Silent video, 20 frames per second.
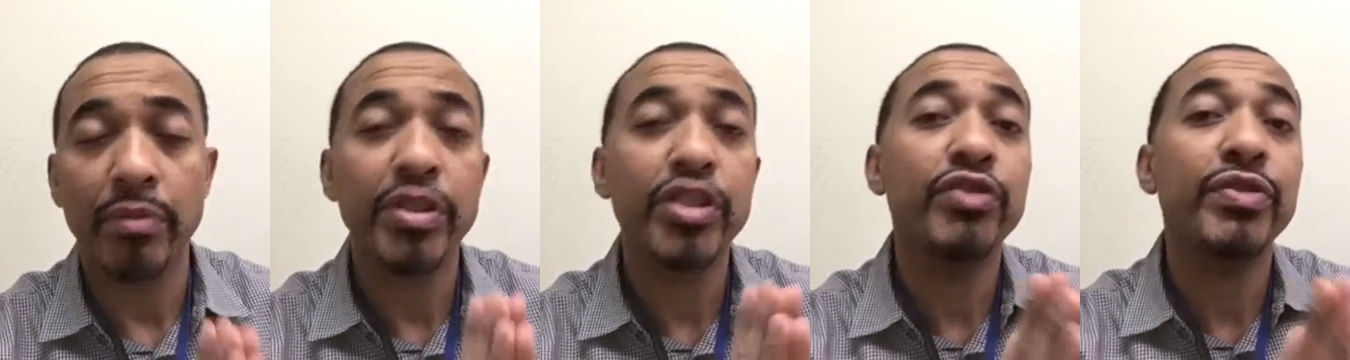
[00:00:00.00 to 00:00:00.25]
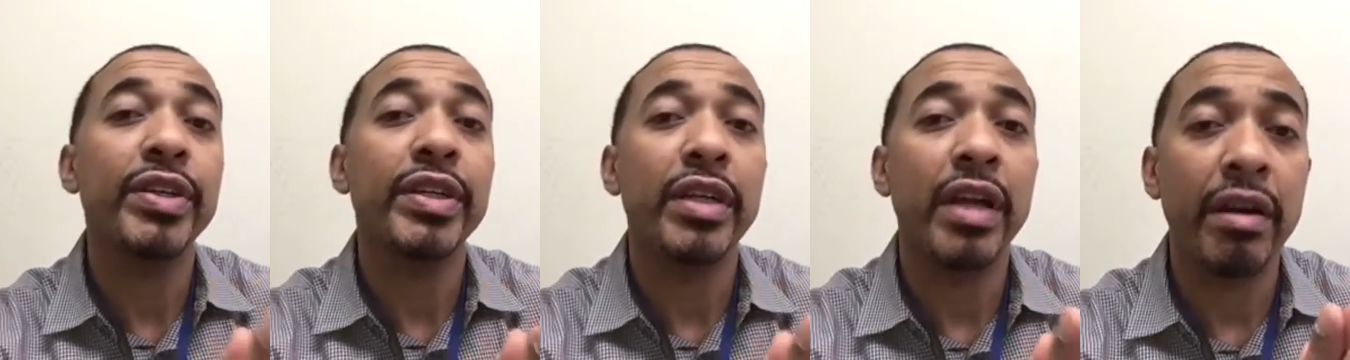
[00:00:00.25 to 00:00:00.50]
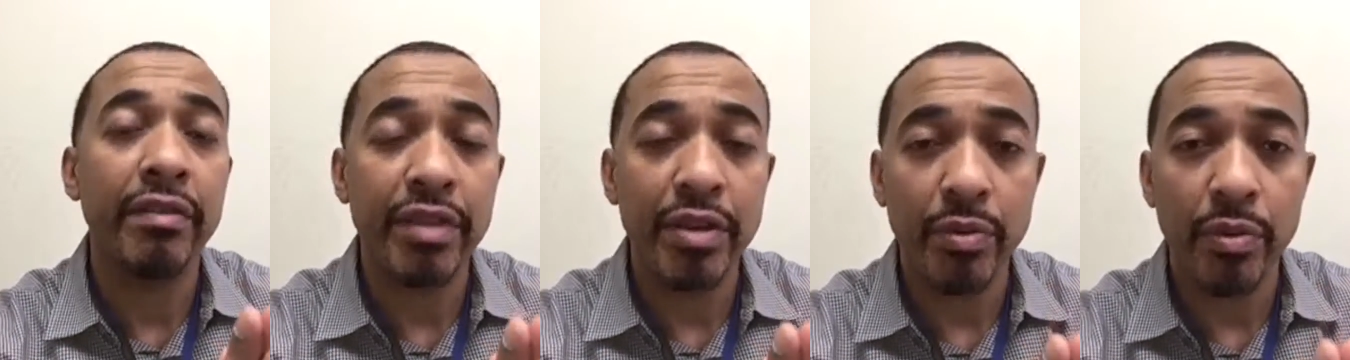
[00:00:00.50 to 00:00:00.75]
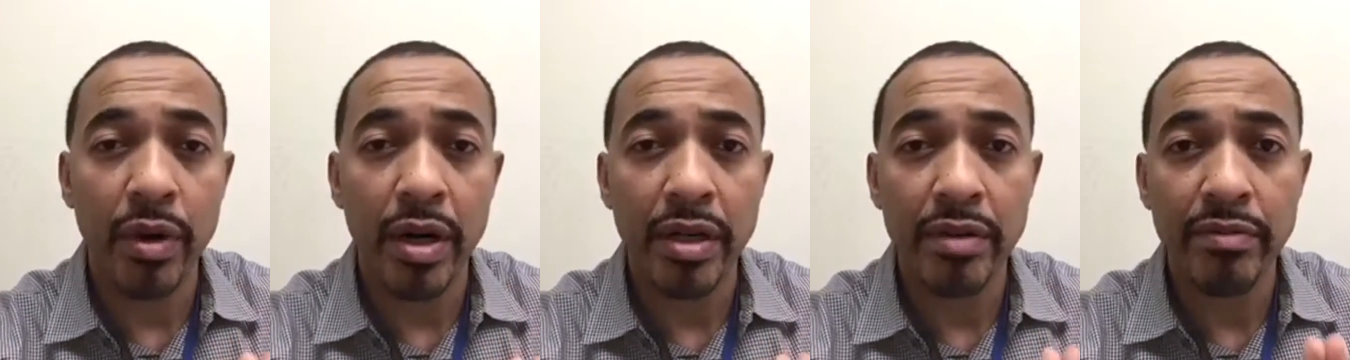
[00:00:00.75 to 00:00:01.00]
We treat
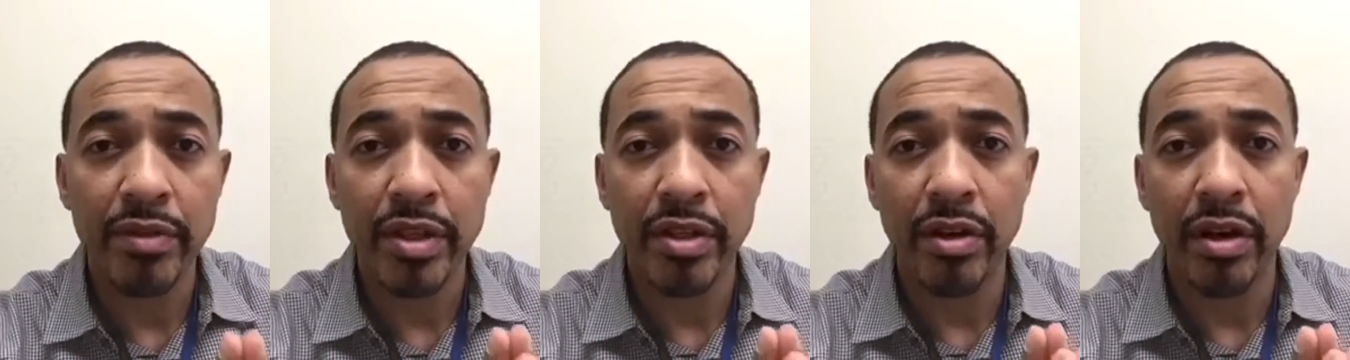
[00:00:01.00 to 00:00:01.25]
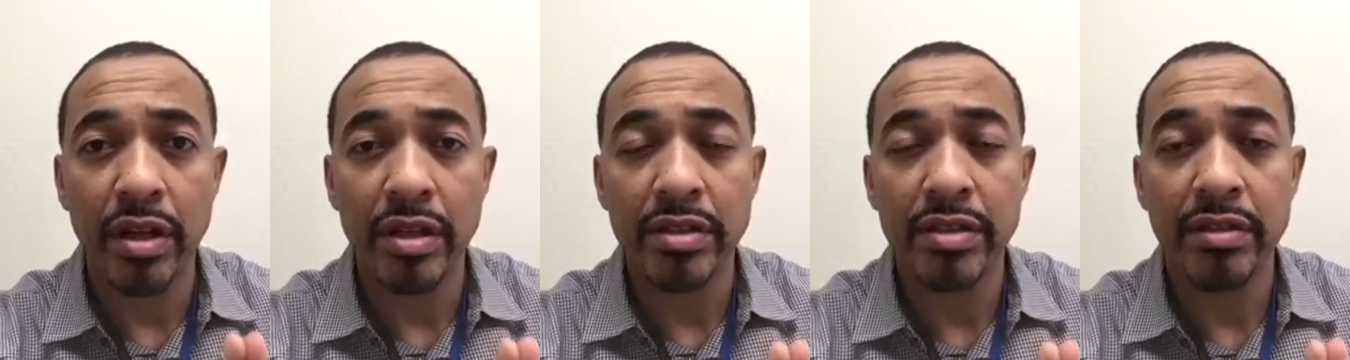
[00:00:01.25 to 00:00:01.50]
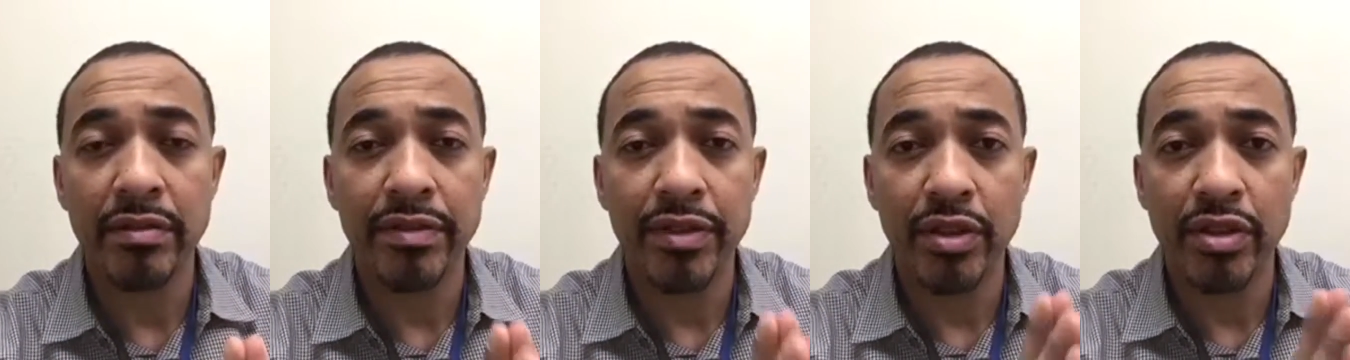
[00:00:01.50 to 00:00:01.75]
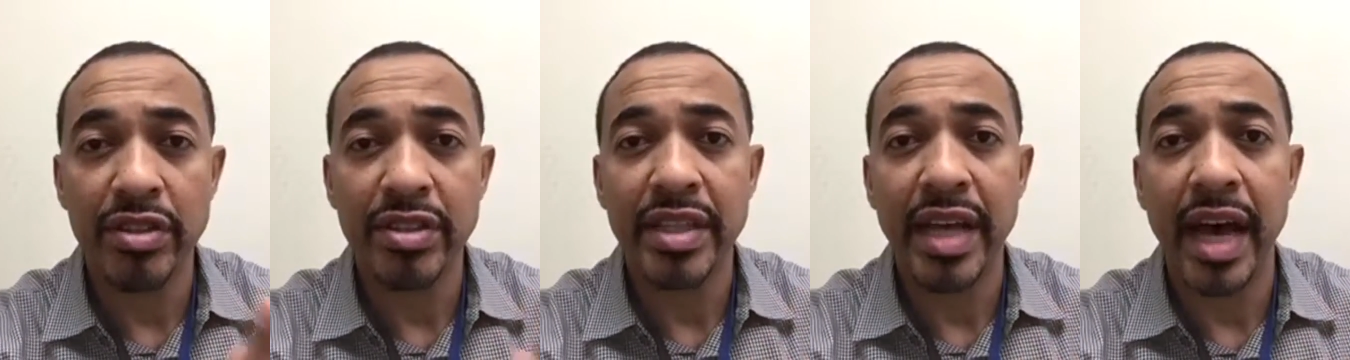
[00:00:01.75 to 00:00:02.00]
everyone, regardless of
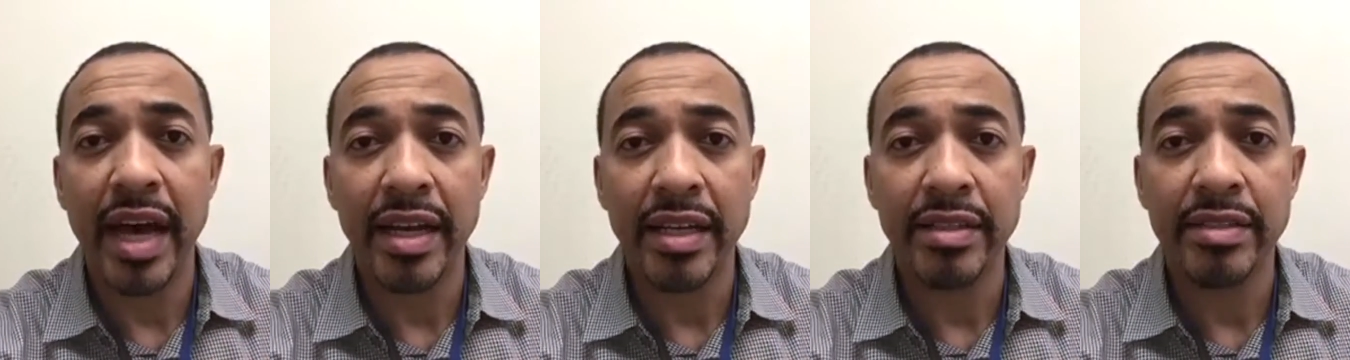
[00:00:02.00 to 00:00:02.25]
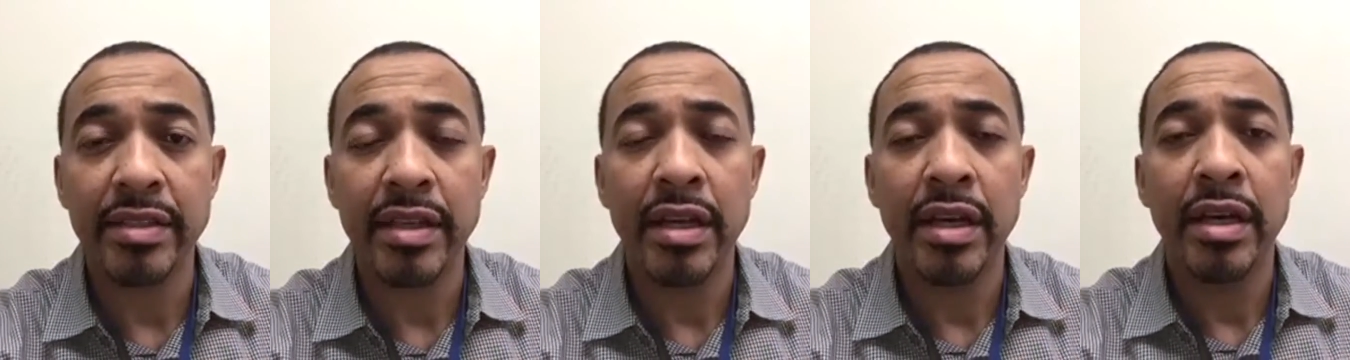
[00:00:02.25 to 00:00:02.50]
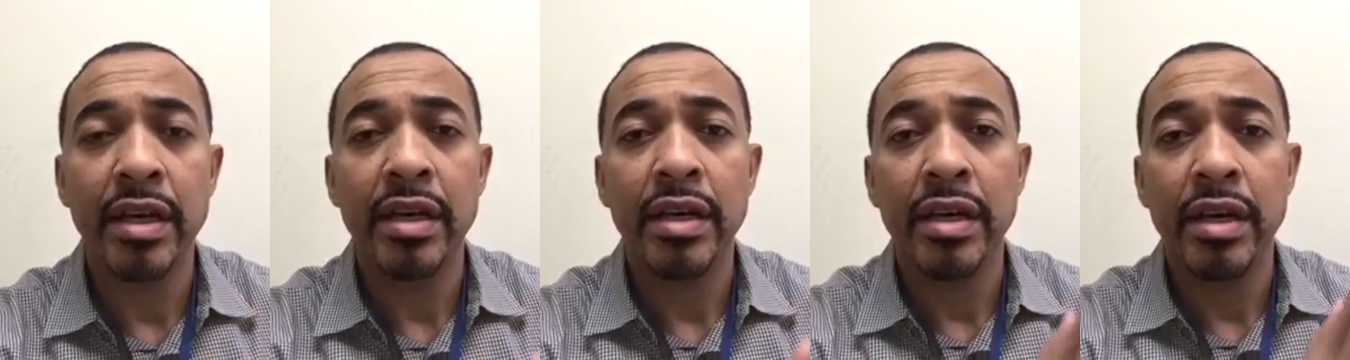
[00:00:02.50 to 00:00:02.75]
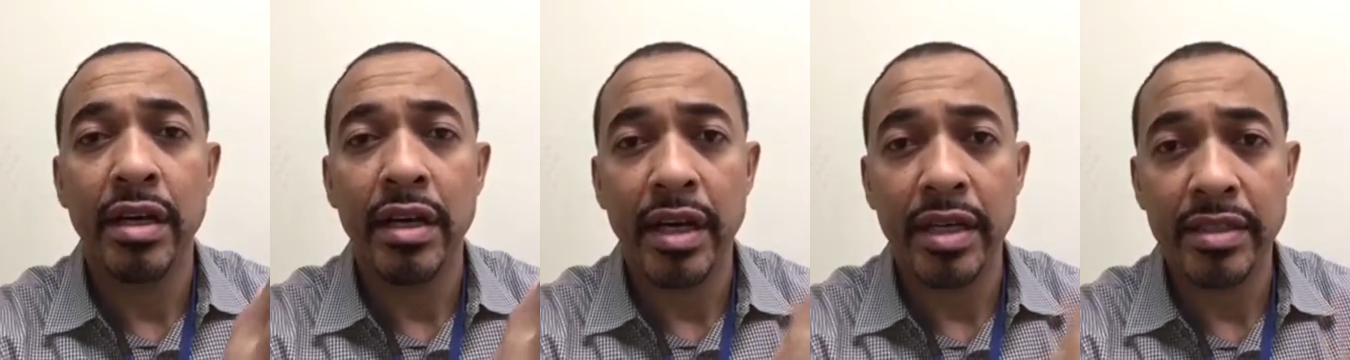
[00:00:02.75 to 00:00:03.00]
your status
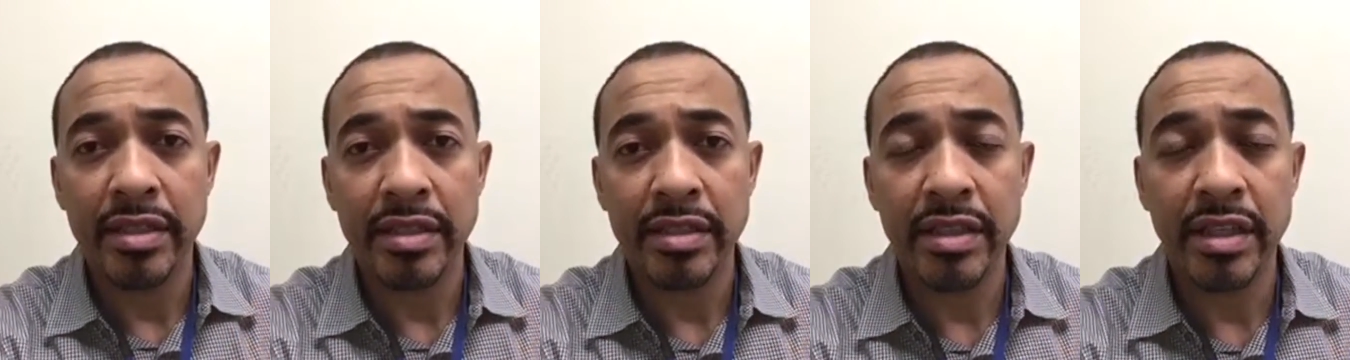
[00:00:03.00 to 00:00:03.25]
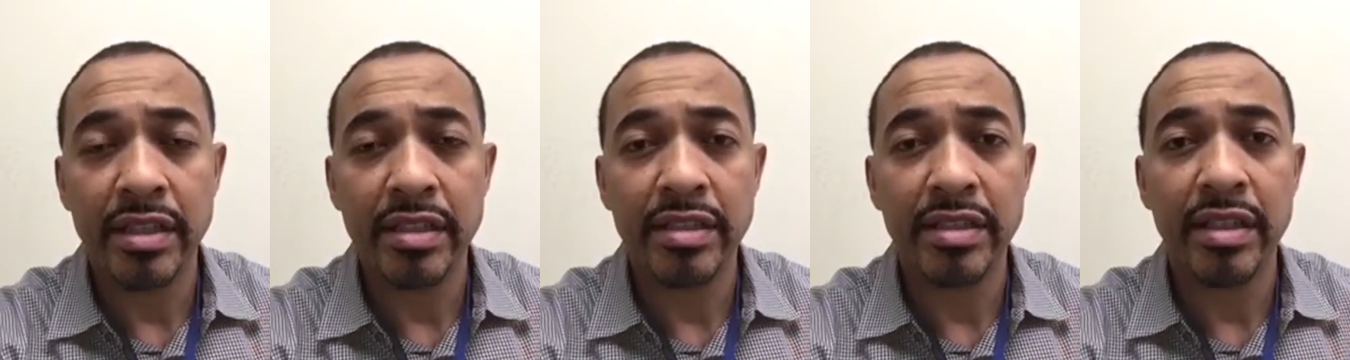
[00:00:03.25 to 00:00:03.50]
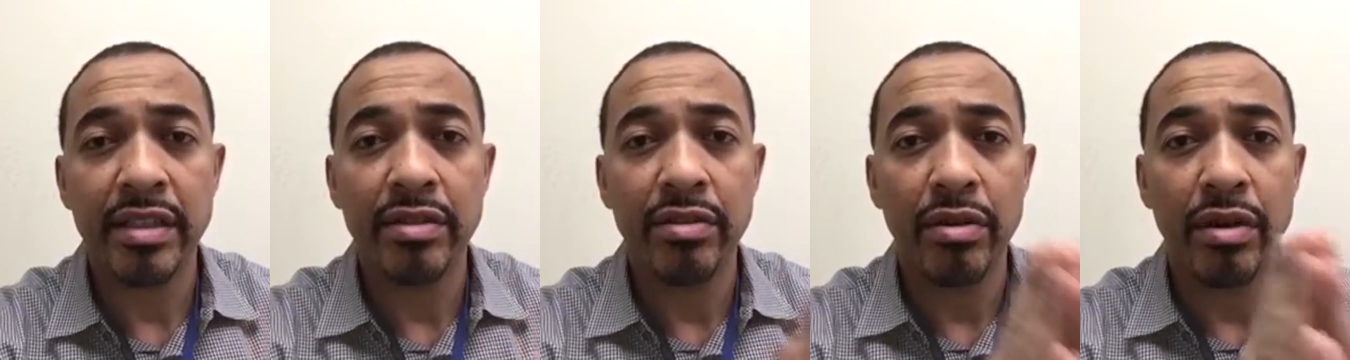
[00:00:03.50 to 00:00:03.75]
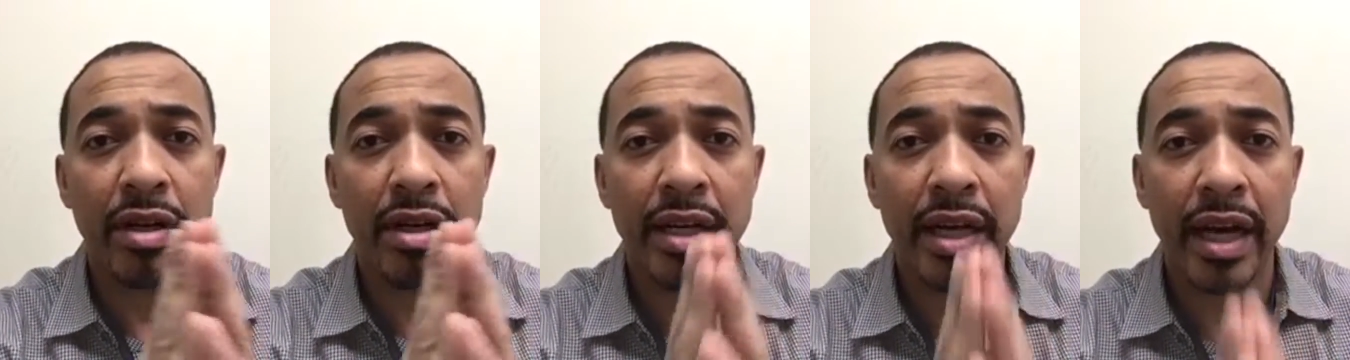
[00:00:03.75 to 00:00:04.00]
as a citizen
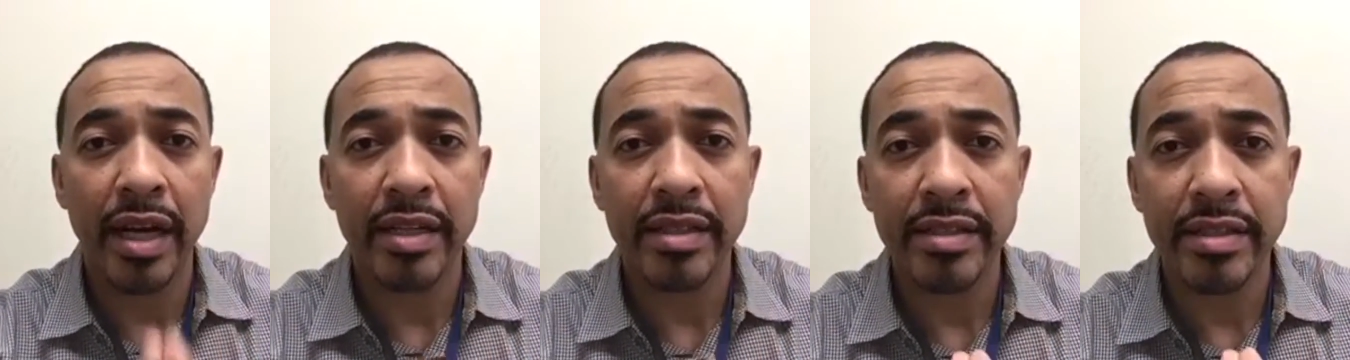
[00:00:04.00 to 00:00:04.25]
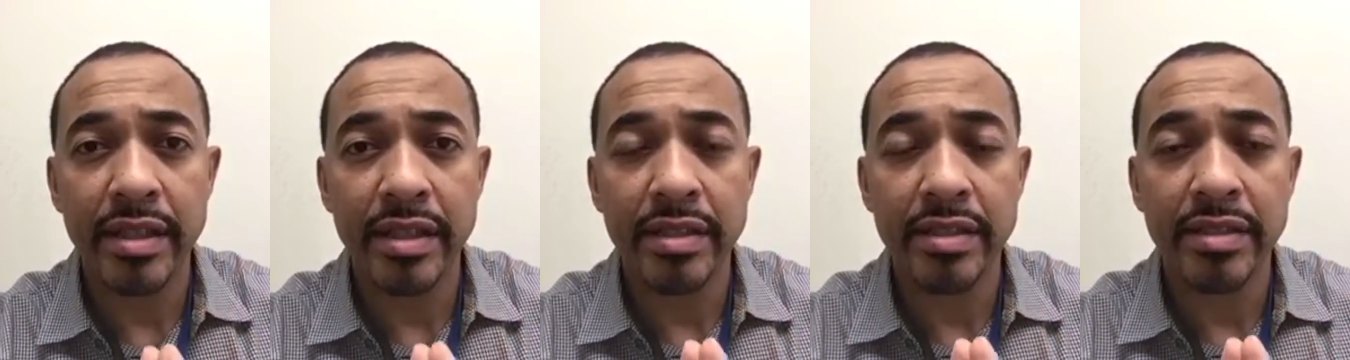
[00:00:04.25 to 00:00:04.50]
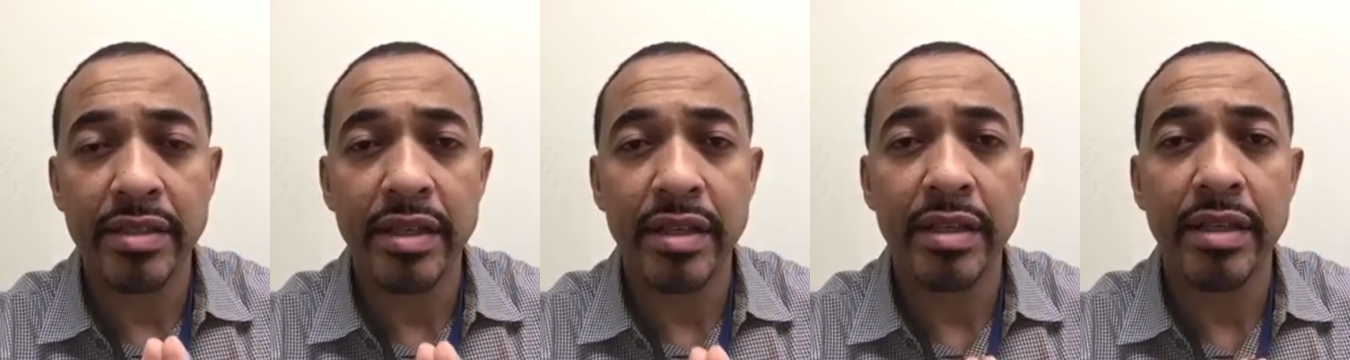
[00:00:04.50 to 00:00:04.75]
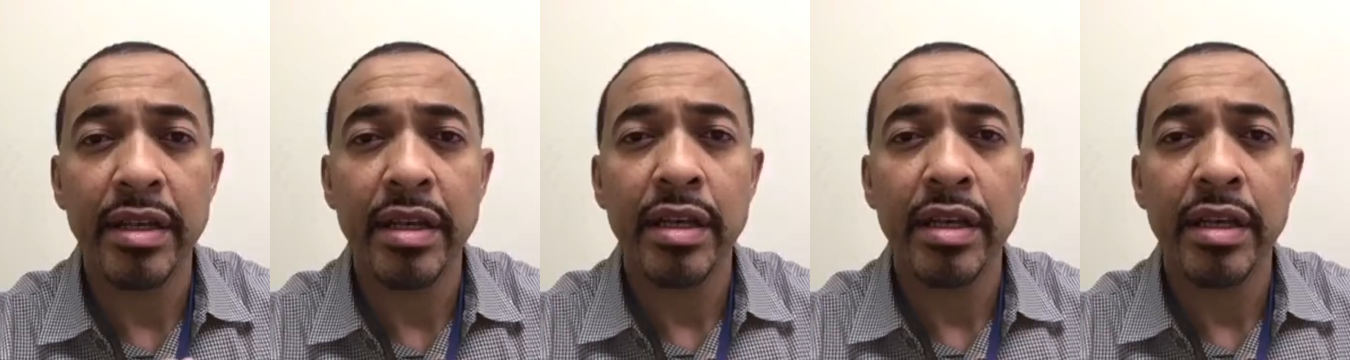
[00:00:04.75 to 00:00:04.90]
or not a citizen.